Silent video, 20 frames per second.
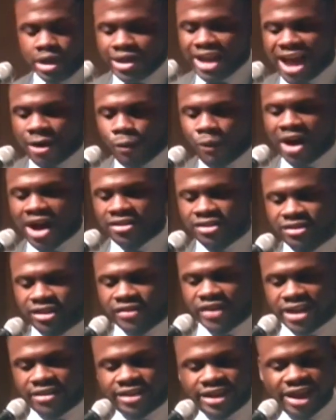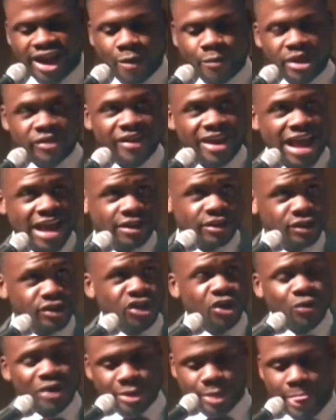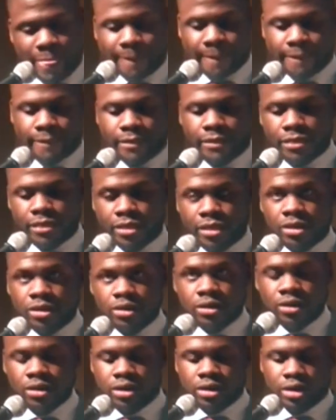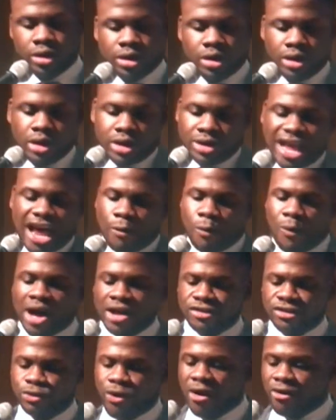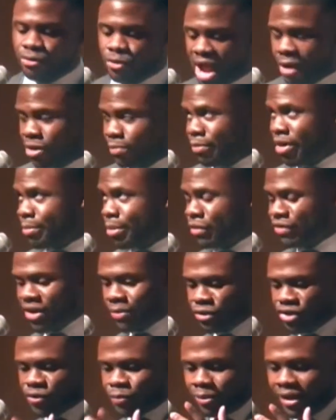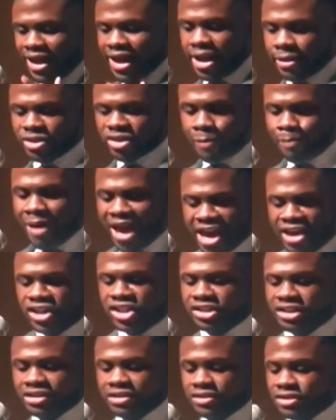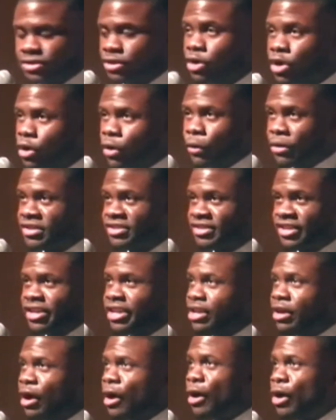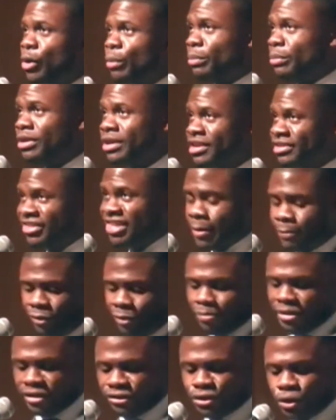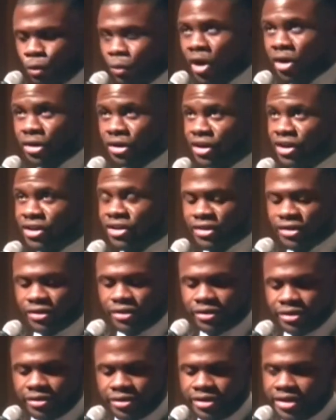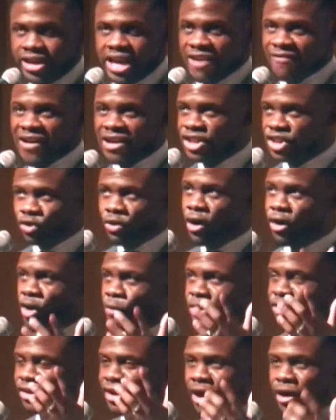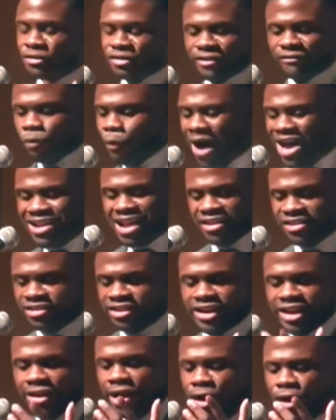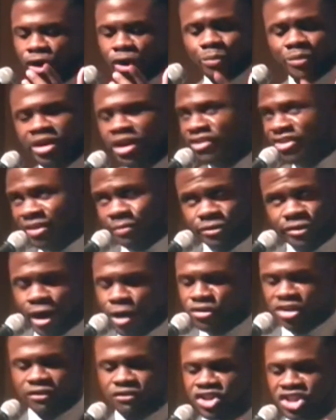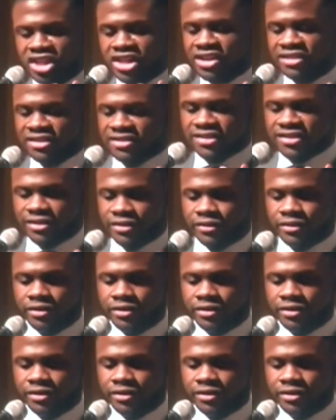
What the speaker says: Not once did they tell me that I could do it. Not once do I remember them displaying the patience or sending home supplemental work. If I struggle with cursive, why not send home some cursive sheets?